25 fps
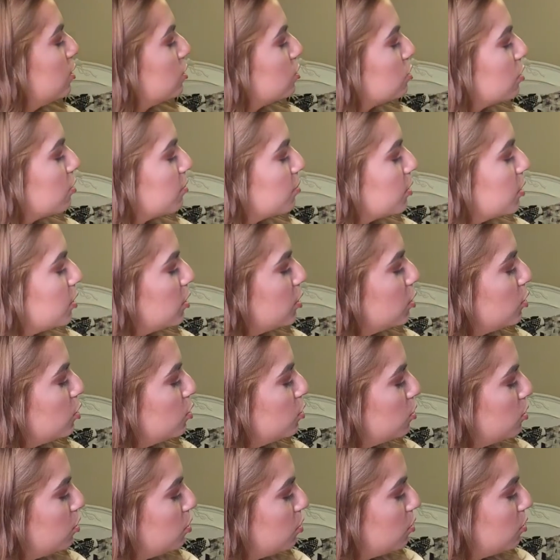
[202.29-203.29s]
So I'm going to
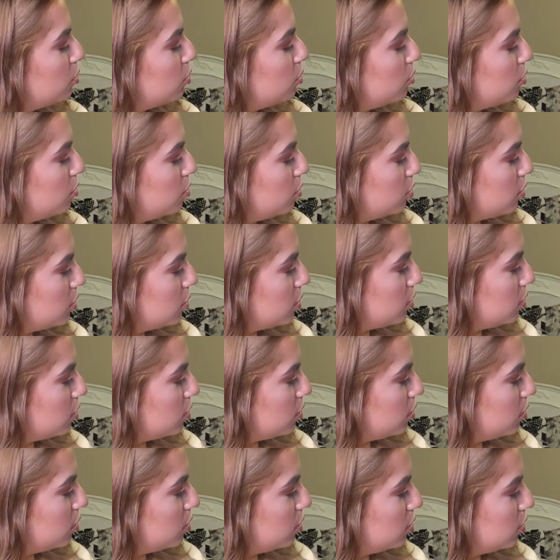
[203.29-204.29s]
use
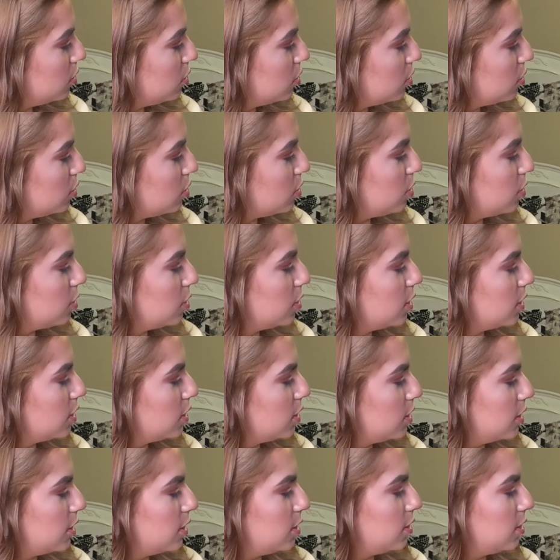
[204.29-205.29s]

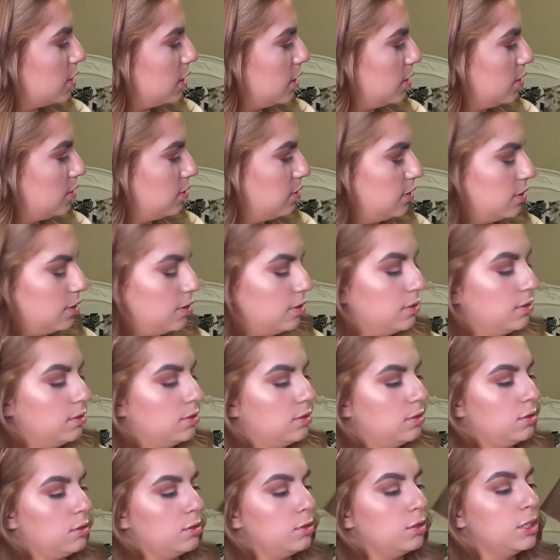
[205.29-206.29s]
solicitate.
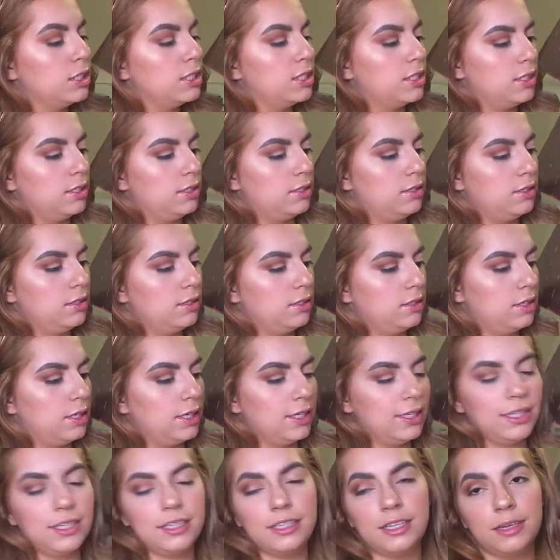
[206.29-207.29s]
Solicit.
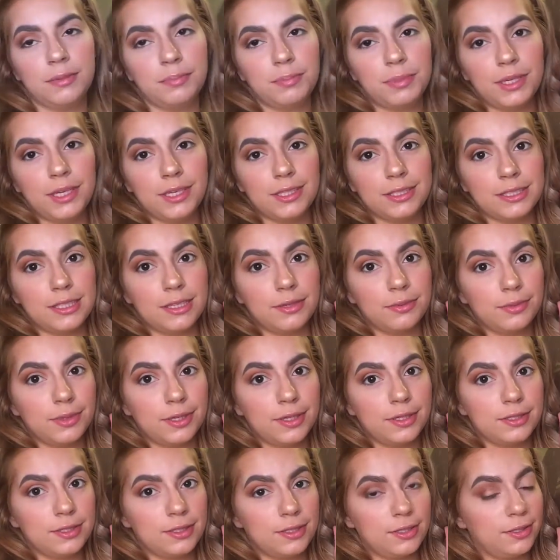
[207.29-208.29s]
I cannot pronounce that
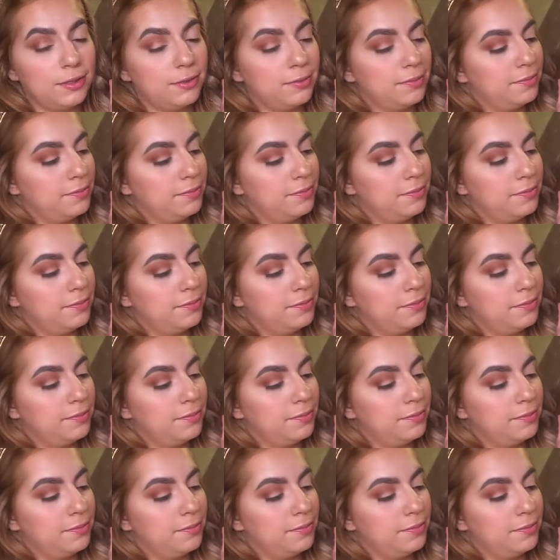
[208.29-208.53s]
word, so.